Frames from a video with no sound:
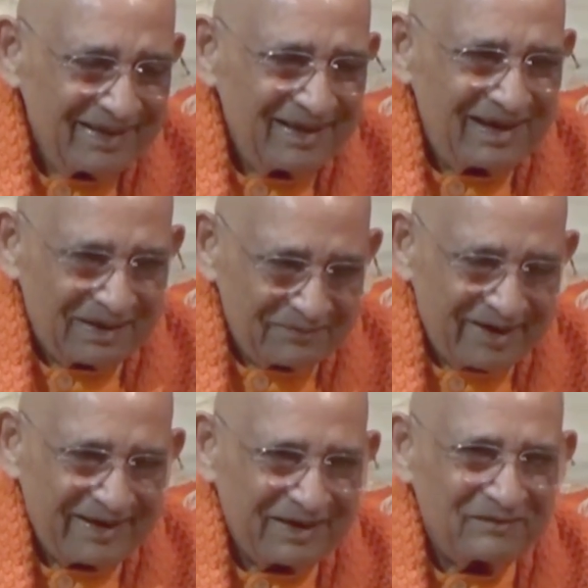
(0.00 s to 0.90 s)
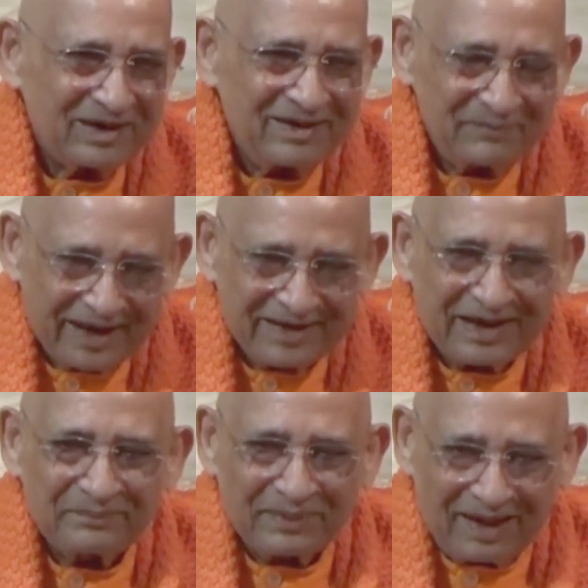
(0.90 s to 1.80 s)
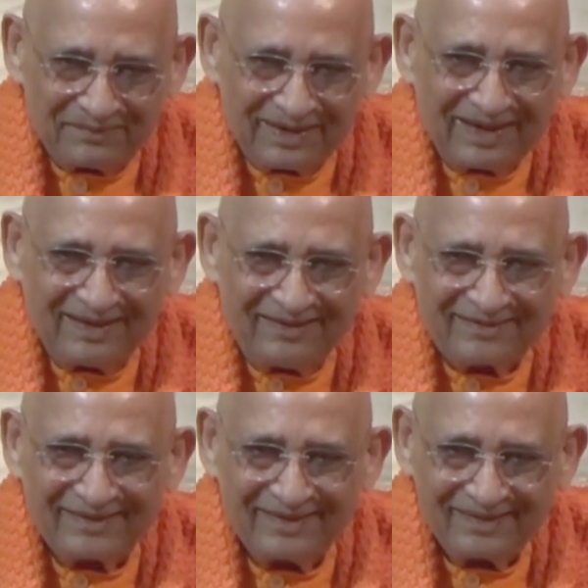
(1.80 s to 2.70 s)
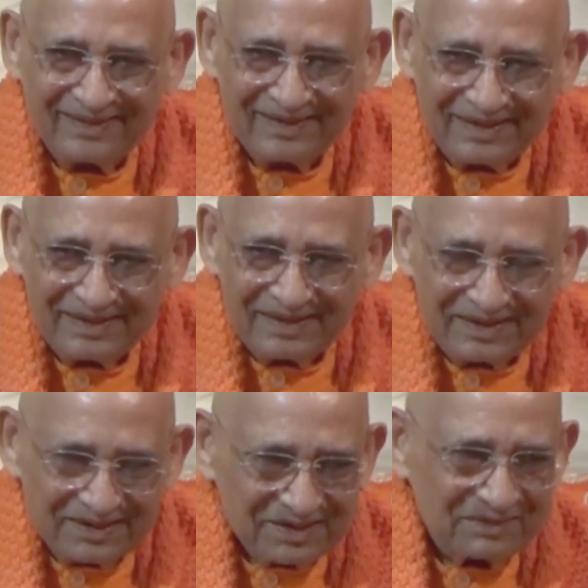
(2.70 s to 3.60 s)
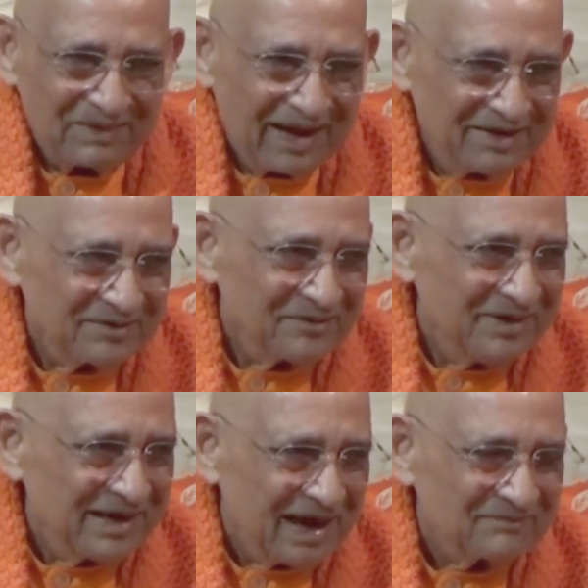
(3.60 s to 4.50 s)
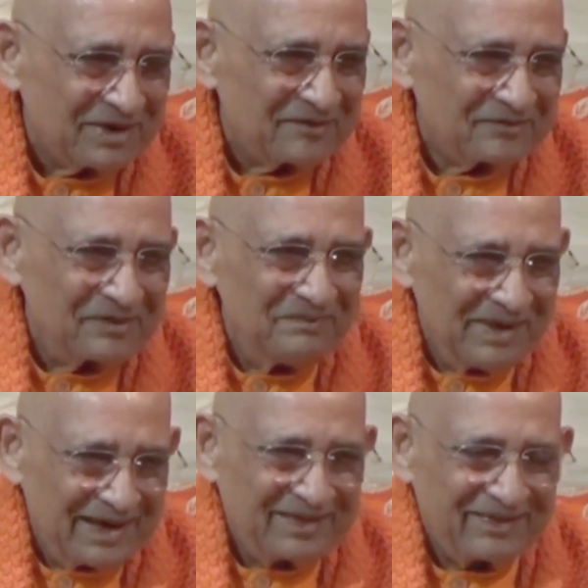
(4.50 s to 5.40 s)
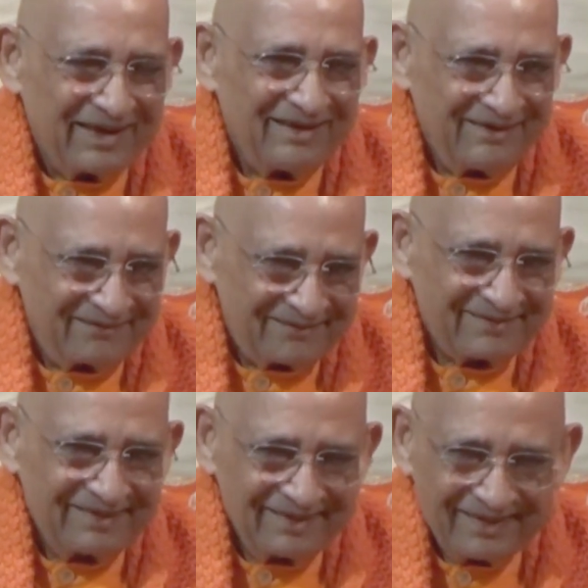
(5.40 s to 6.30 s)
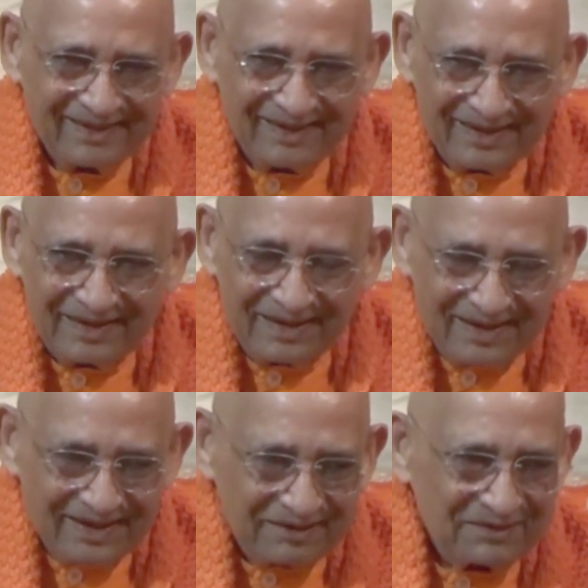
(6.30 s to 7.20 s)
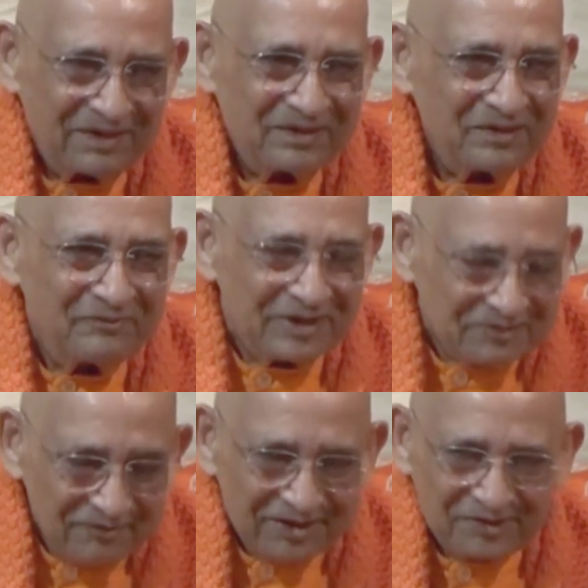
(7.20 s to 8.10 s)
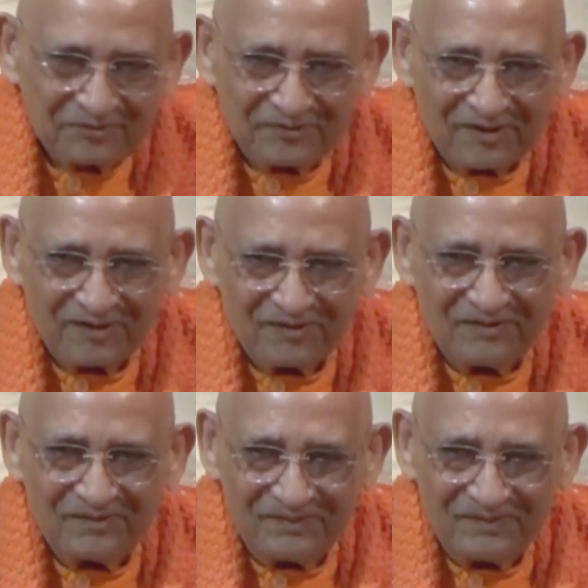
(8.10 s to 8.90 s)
Elaborating what the big shape are means. Your mind is going after so many things. You don't know which one to follow.